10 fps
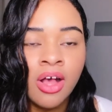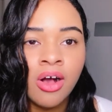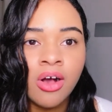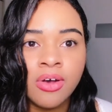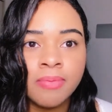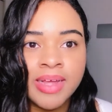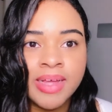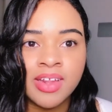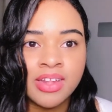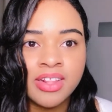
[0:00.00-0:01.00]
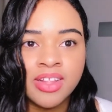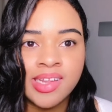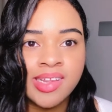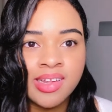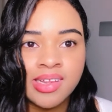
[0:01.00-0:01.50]
are basically
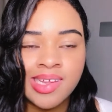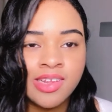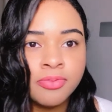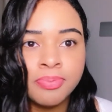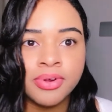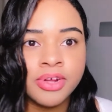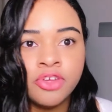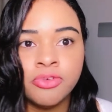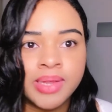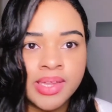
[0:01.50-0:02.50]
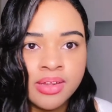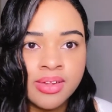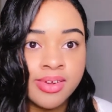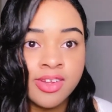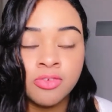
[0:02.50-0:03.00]
these
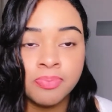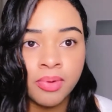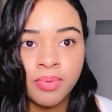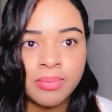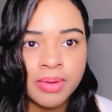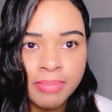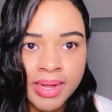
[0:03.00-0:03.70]
superhumans or super women,